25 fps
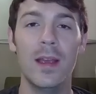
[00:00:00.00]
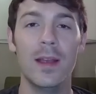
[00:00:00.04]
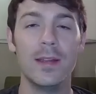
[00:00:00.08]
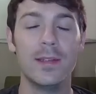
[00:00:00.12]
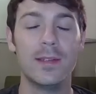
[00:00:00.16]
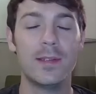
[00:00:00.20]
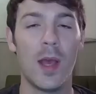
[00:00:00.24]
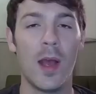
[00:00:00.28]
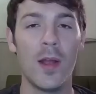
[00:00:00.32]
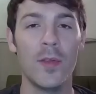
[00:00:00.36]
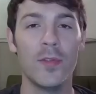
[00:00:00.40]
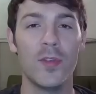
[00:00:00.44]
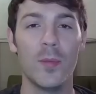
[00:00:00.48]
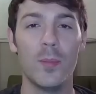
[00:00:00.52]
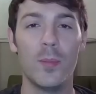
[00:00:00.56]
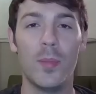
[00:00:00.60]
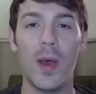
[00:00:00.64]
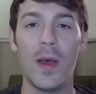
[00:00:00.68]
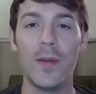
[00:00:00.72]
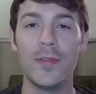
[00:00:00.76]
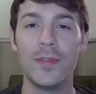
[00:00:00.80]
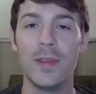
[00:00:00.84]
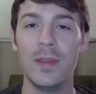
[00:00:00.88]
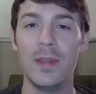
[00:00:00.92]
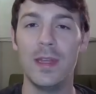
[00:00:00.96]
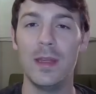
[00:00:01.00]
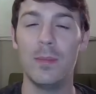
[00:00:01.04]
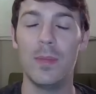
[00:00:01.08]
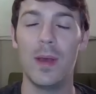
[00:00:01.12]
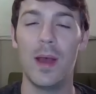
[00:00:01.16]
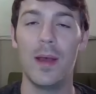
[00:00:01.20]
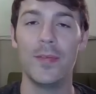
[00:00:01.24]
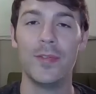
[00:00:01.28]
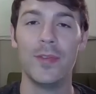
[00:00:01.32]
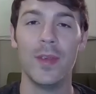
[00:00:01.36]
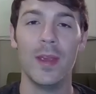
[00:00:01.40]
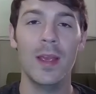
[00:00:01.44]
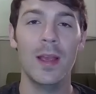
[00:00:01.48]
Tons of buffs and
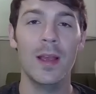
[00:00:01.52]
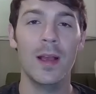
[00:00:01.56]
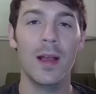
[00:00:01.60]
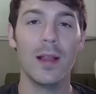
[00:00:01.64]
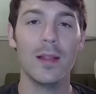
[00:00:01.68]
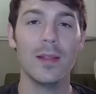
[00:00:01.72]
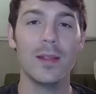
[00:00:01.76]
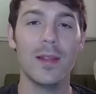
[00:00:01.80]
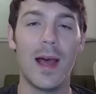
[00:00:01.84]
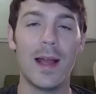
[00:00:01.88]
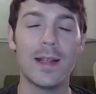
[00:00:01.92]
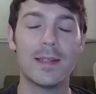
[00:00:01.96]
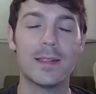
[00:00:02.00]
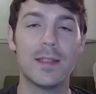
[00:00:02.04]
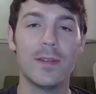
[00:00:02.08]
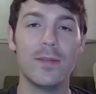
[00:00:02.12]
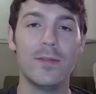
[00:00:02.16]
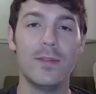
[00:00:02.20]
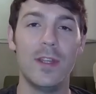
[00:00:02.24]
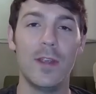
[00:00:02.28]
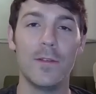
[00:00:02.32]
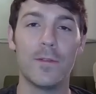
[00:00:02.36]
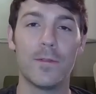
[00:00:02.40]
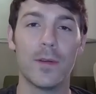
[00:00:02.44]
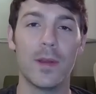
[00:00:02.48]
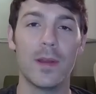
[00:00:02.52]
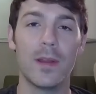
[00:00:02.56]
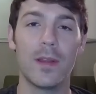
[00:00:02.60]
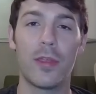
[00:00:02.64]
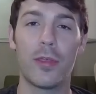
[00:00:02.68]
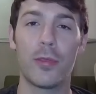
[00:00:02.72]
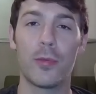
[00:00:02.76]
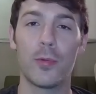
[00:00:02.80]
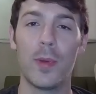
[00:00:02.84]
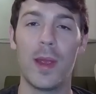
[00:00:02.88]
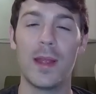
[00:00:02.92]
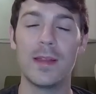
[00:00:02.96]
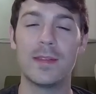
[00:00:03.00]
debuffs, lots of different
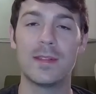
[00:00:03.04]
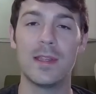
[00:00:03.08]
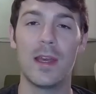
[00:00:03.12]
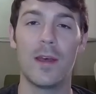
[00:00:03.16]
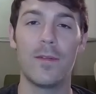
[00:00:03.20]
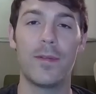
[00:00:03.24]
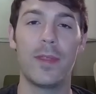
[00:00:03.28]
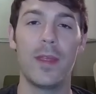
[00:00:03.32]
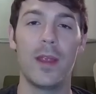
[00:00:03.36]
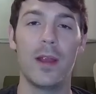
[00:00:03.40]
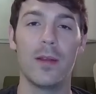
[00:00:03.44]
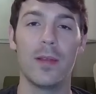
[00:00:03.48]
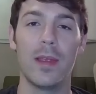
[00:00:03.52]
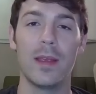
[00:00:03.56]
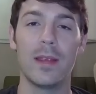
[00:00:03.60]
threats out there,